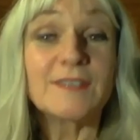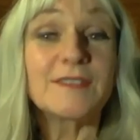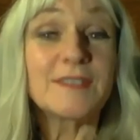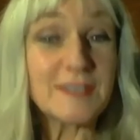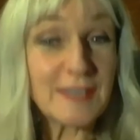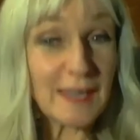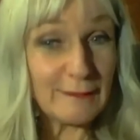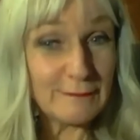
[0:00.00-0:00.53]

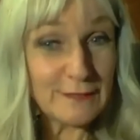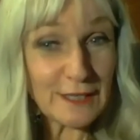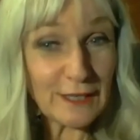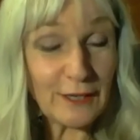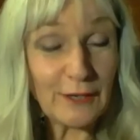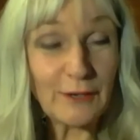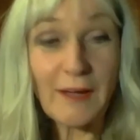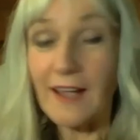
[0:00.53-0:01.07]
Same to
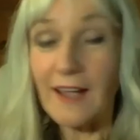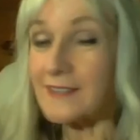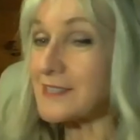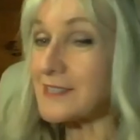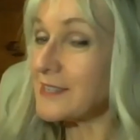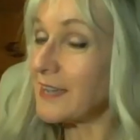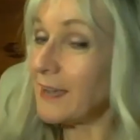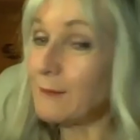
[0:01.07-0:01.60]
you and
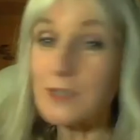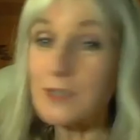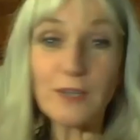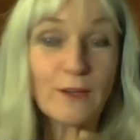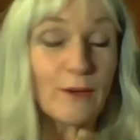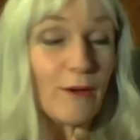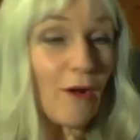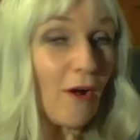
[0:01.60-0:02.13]
same
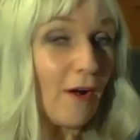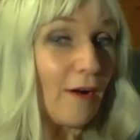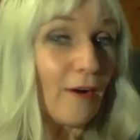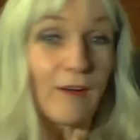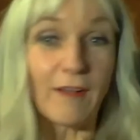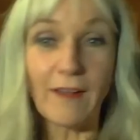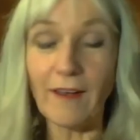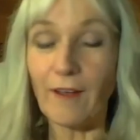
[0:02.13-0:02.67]
to
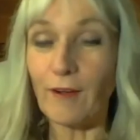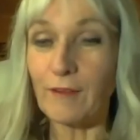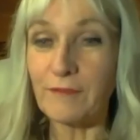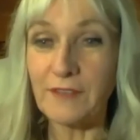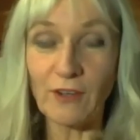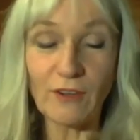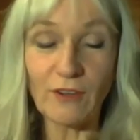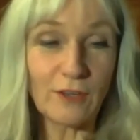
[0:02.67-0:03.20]
all of
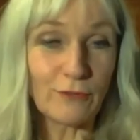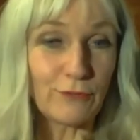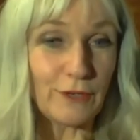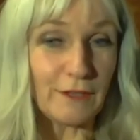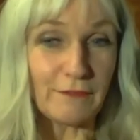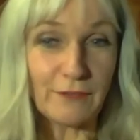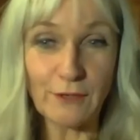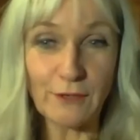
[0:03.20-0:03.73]
your
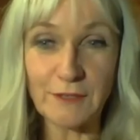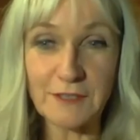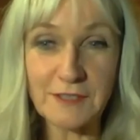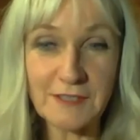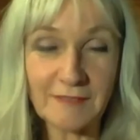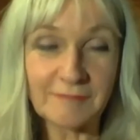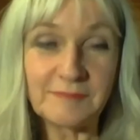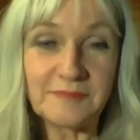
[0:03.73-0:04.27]
lovely
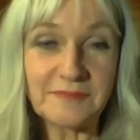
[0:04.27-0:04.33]
viewers.